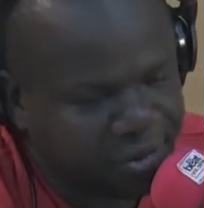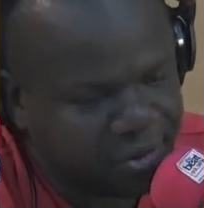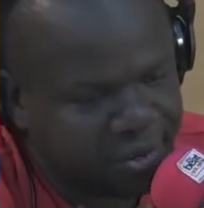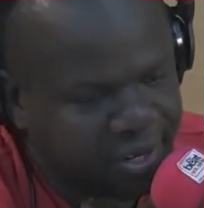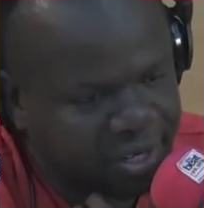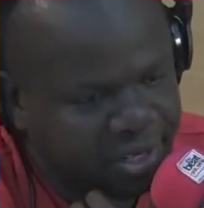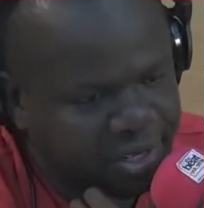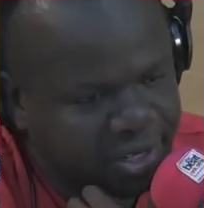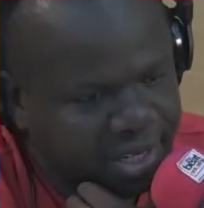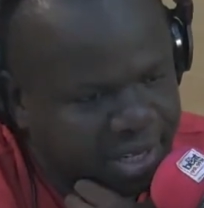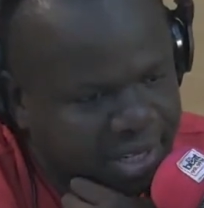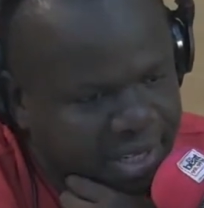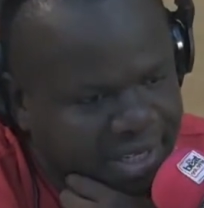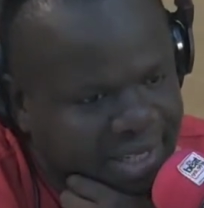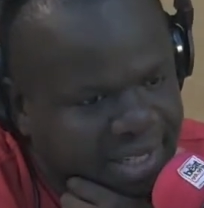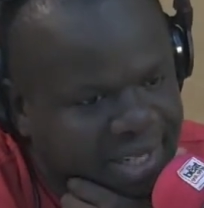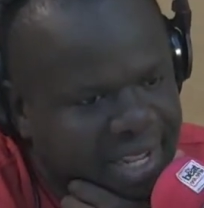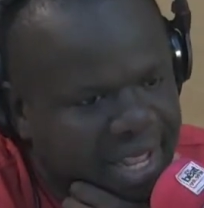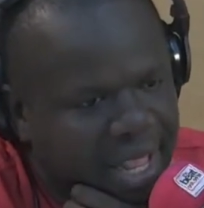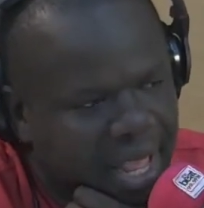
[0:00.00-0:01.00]
radio station,
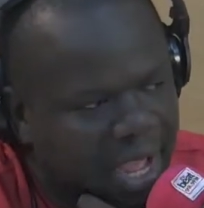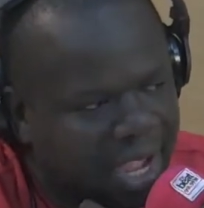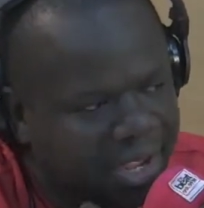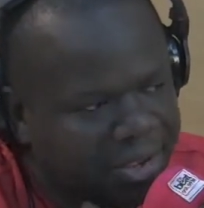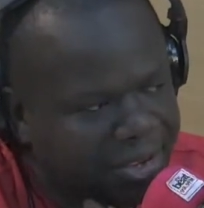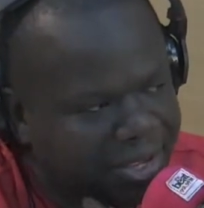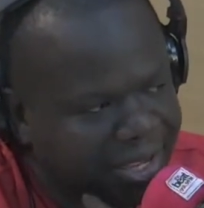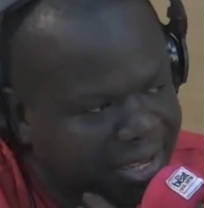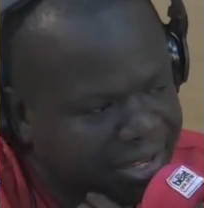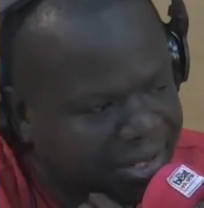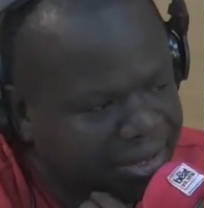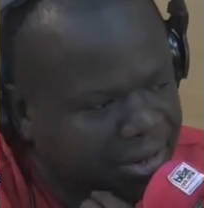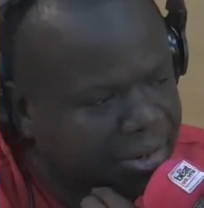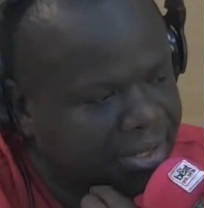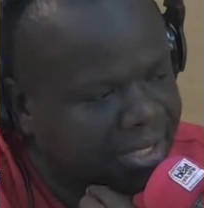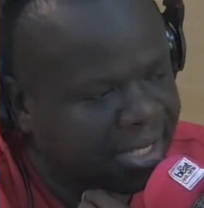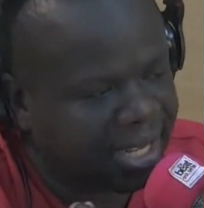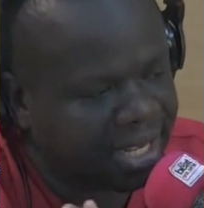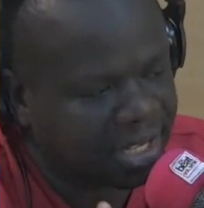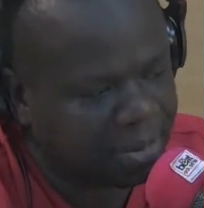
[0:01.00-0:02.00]
and you hear songs,
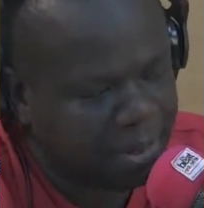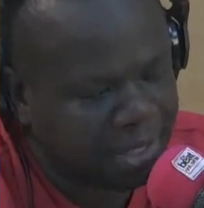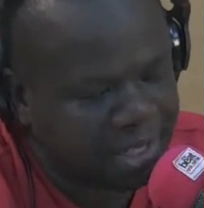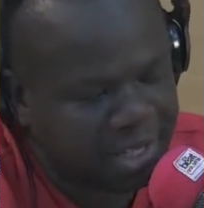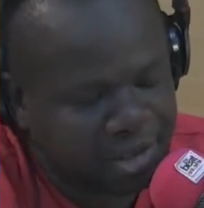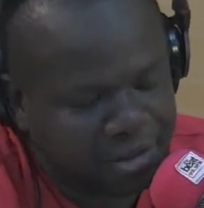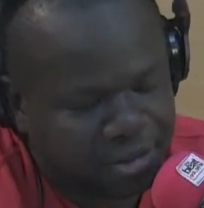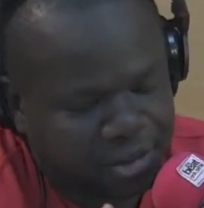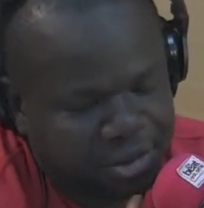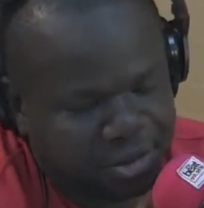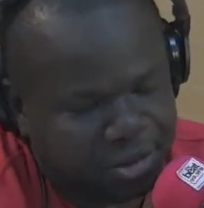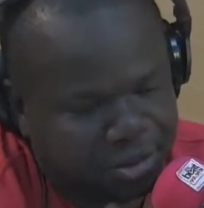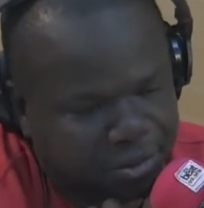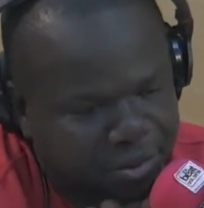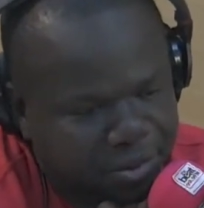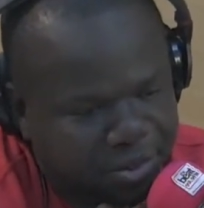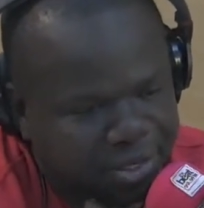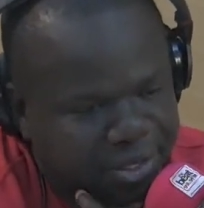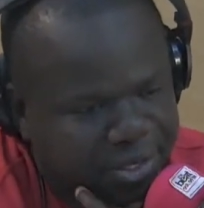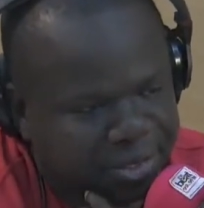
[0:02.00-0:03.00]
and especially if you're doing
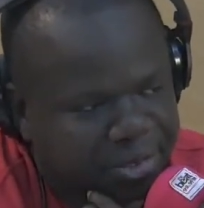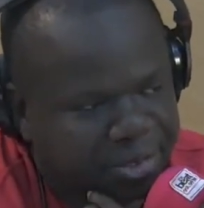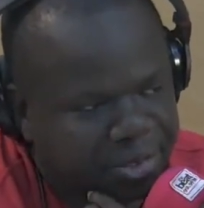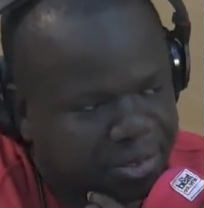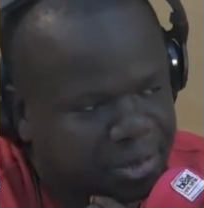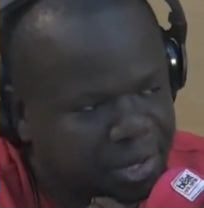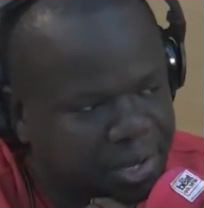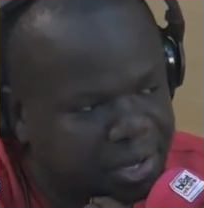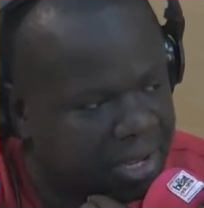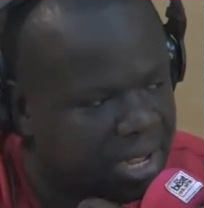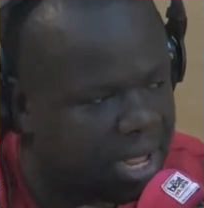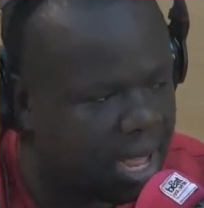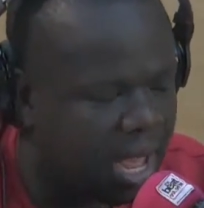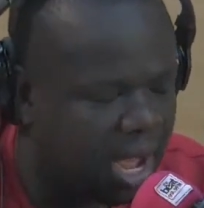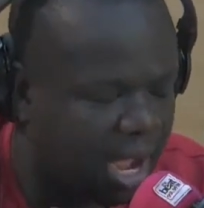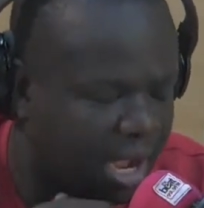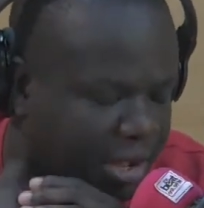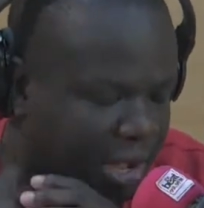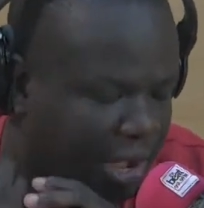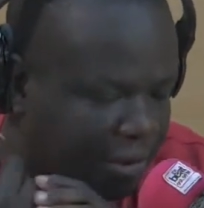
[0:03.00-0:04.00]
music too as well.
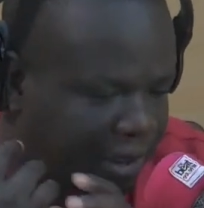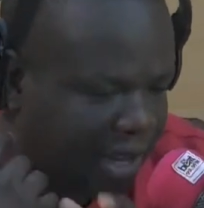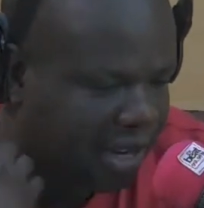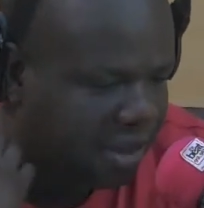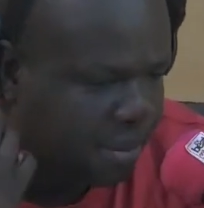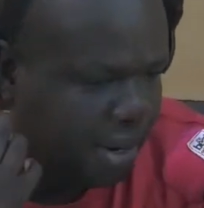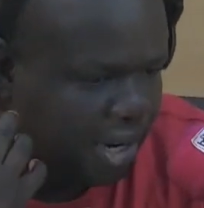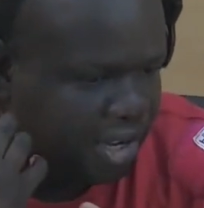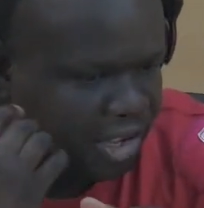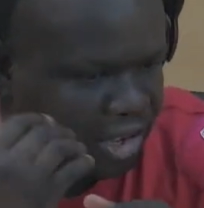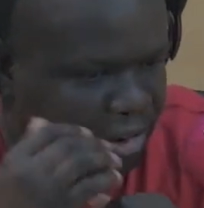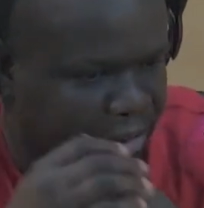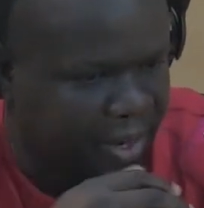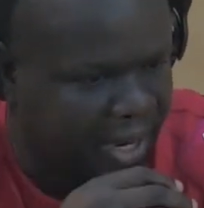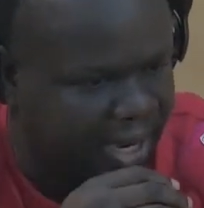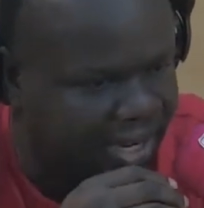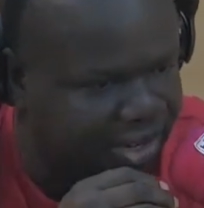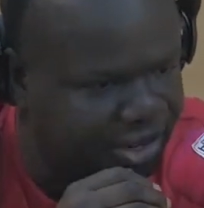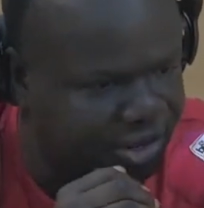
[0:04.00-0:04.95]
You have it at the back of your mind,